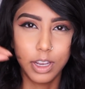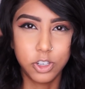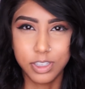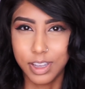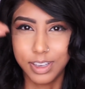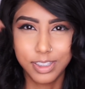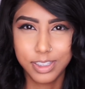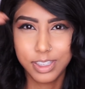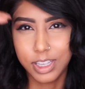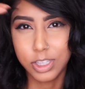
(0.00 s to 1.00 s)
it just like
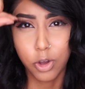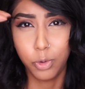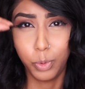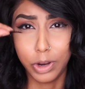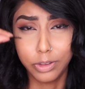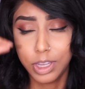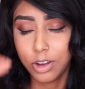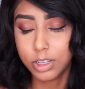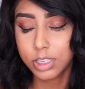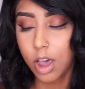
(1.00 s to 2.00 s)
sits all weirdly
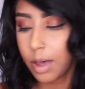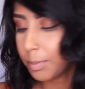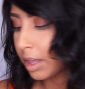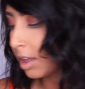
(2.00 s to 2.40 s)
on top.